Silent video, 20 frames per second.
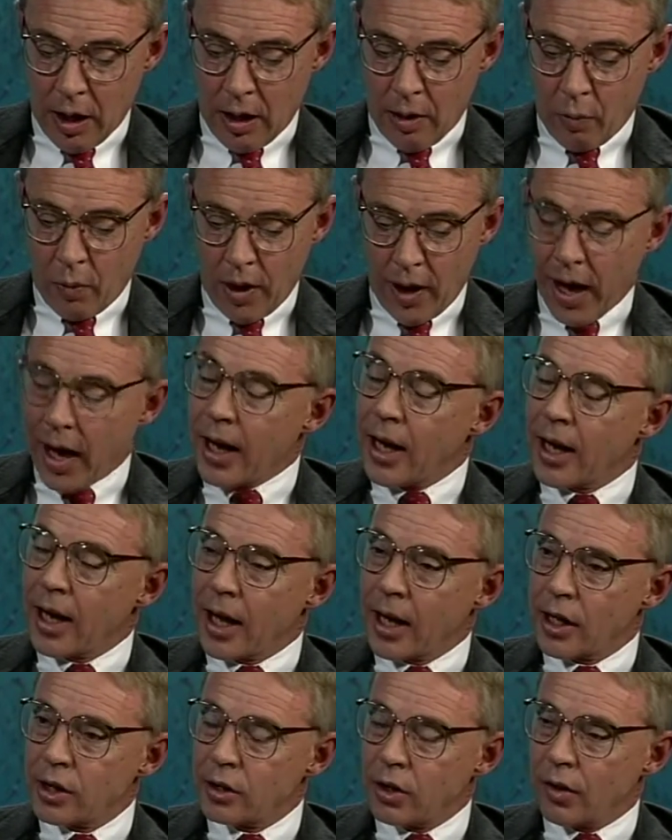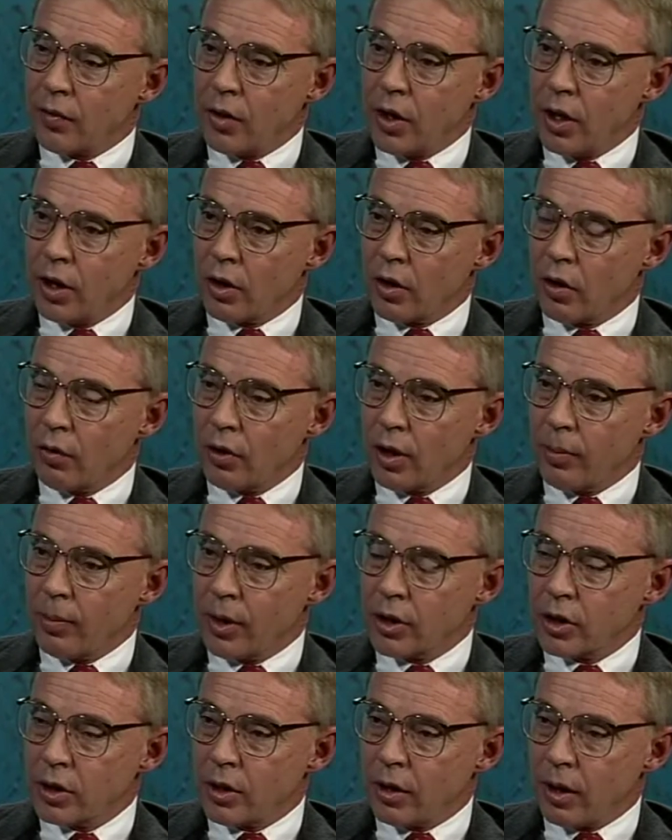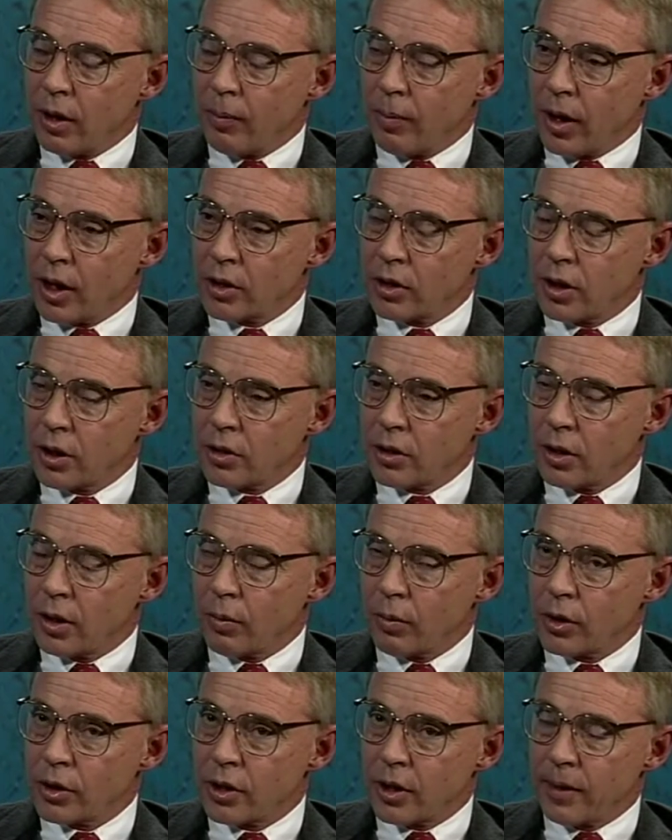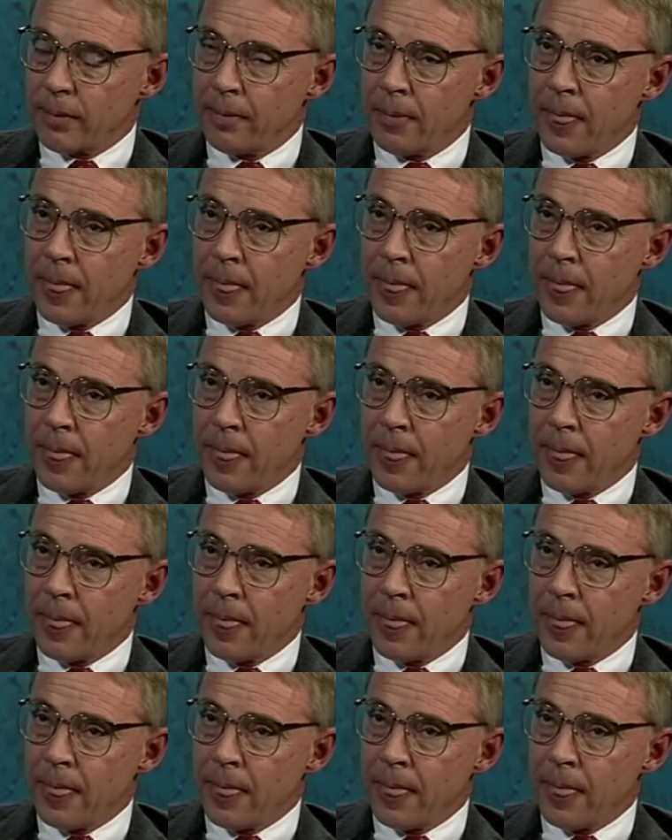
we agonized every year over the budgetary process, and it was a